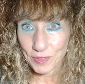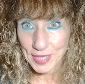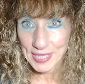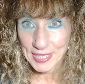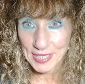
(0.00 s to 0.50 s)

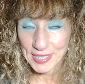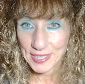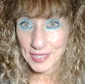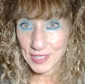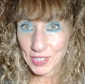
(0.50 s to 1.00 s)

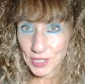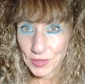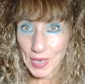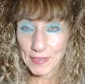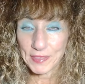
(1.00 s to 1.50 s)
reason
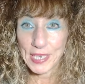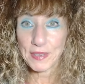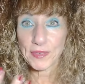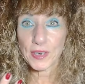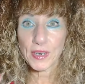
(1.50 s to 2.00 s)
to. I've
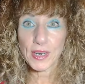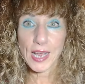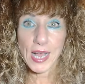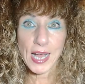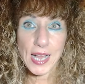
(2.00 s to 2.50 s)
never,